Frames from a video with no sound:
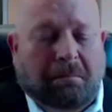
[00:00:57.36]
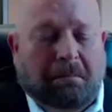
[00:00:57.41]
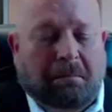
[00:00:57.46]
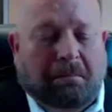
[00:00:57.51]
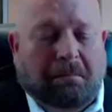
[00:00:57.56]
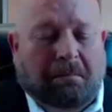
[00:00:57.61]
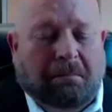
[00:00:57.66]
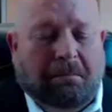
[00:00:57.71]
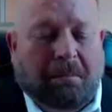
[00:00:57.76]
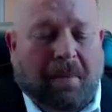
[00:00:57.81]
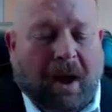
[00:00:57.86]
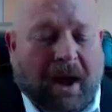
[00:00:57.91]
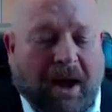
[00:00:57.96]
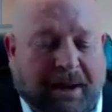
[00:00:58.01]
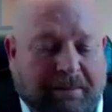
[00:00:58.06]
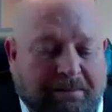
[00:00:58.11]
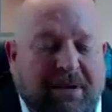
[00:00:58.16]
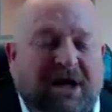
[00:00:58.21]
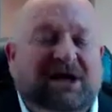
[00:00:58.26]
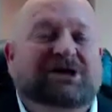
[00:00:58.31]

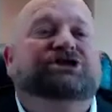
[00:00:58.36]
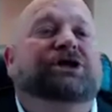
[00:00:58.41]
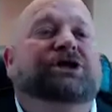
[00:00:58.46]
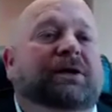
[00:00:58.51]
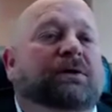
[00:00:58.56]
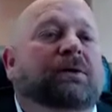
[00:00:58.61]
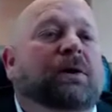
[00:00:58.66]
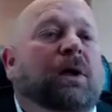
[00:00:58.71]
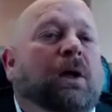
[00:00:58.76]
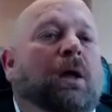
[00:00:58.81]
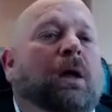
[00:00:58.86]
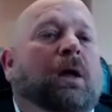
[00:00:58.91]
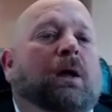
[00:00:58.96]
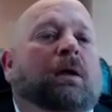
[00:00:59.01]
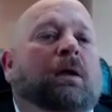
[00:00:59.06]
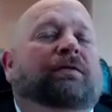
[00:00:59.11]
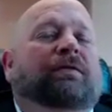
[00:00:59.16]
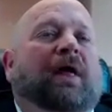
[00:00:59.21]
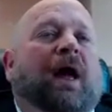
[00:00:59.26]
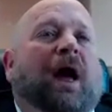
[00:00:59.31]
mission
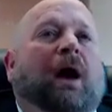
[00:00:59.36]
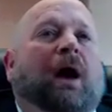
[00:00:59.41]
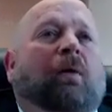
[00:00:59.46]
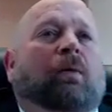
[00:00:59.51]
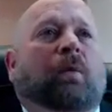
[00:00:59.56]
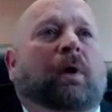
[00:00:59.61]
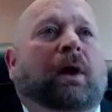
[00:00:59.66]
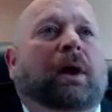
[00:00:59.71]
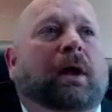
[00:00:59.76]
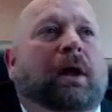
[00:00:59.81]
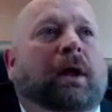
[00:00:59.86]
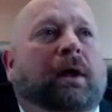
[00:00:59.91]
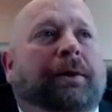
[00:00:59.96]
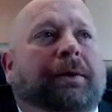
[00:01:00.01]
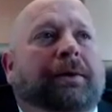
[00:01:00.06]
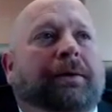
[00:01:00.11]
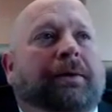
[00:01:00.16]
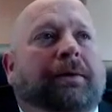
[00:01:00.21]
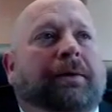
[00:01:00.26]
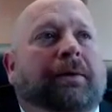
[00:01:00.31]
that
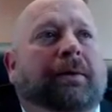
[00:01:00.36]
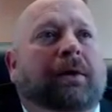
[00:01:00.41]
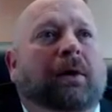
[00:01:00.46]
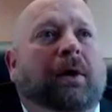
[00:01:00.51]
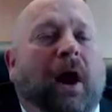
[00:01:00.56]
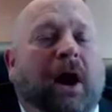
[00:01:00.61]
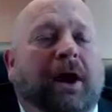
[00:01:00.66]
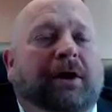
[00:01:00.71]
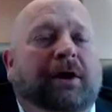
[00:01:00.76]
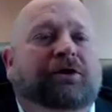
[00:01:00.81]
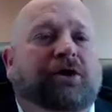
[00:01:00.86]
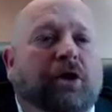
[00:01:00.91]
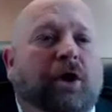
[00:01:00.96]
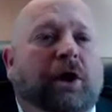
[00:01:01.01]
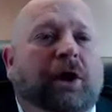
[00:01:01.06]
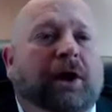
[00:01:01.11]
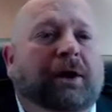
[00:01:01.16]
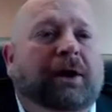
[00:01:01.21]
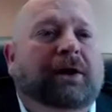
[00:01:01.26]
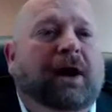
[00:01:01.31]
when I
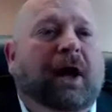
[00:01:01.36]
could, I